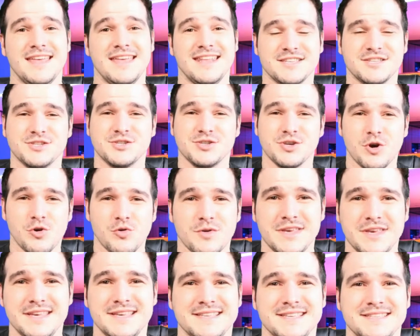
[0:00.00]
And it's so
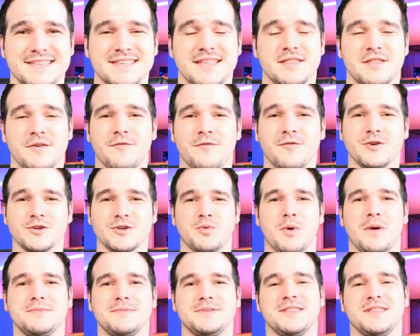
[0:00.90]
easy that the first
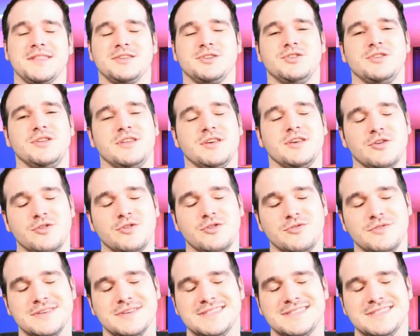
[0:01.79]
website that you need to go to is